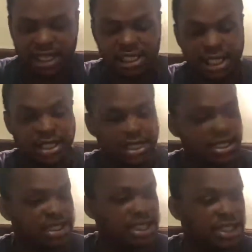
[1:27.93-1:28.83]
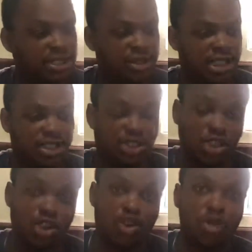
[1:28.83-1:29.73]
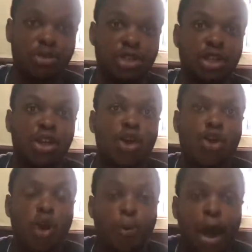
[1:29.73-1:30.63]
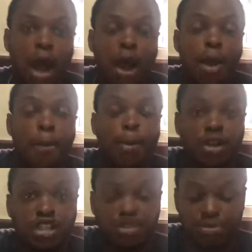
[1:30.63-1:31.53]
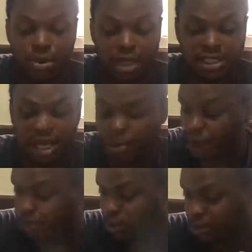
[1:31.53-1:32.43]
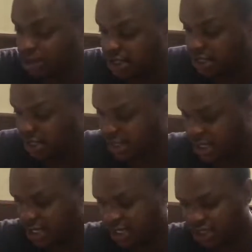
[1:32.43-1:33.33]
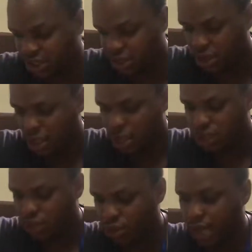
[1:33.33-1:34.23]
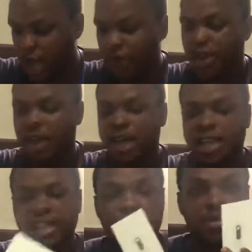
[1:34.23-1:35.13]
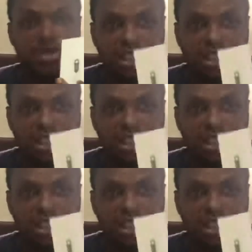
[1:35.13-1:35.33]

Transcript: 8 here. This is the steel edition. It comes in copper, polished blue, and tamper blue, but this is the steel edition. So we have a SIM